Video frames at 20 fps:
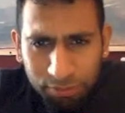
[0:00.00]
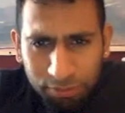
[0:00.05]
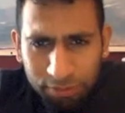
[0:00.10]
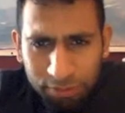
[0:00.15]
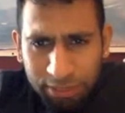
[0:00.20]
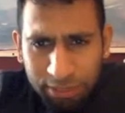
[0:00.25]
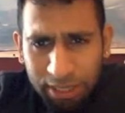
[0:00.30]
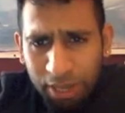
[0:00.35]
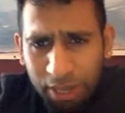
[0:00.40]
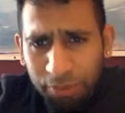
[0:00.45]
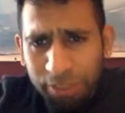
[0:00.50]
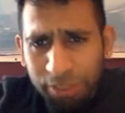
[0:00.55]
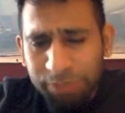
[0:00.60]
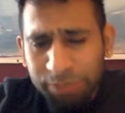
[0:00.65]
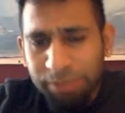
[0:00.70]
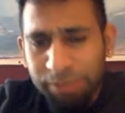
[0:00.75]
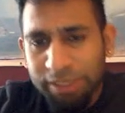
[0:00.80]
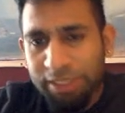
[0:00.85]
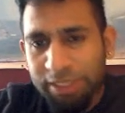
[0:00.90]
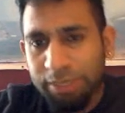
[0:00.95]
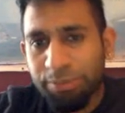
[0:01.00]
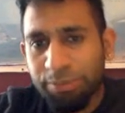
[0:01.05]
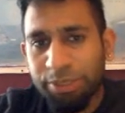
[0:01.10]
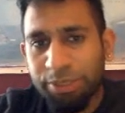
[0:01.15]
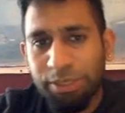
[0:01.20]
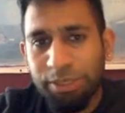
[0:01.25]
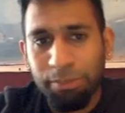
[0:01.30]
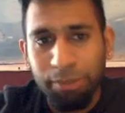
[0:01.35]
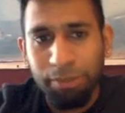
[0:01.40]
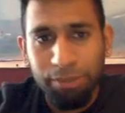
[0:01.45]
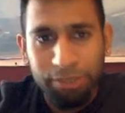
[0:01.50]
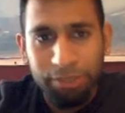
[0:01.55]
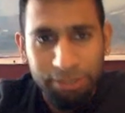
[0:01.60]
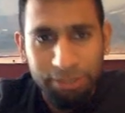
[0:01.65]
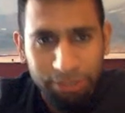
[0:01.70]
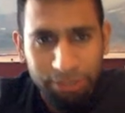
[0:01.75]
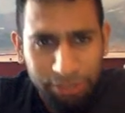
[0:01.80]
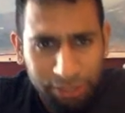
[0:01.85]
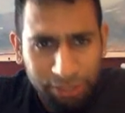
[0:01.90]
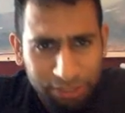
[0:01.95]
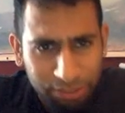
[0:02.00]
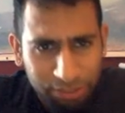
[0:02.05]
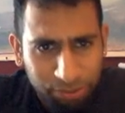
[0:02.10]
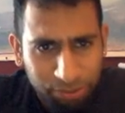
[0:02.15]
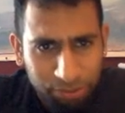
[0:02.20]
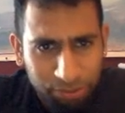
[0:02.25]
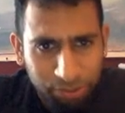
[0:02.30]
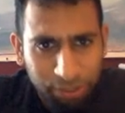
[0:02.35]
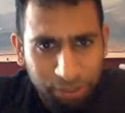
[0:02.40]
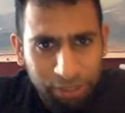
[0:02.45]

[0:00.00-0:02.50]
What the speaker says: Now let's be deliberate about it. Okay, so